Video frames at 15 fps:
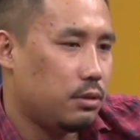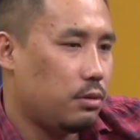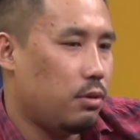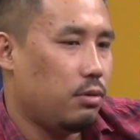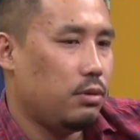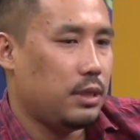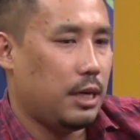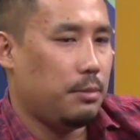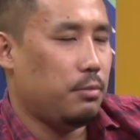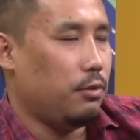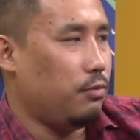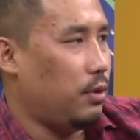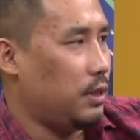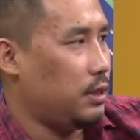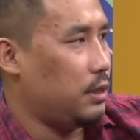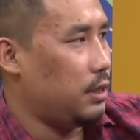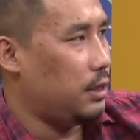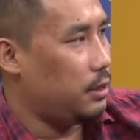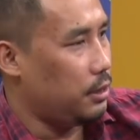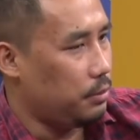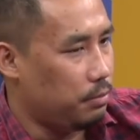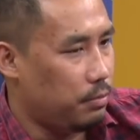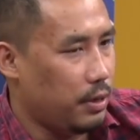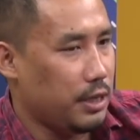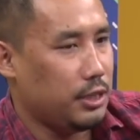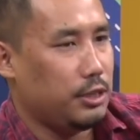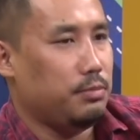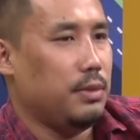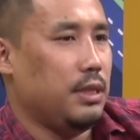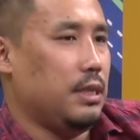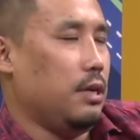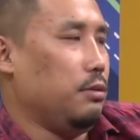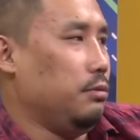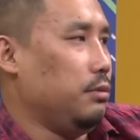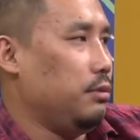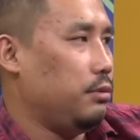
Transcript: cold cup of water, it brings me down.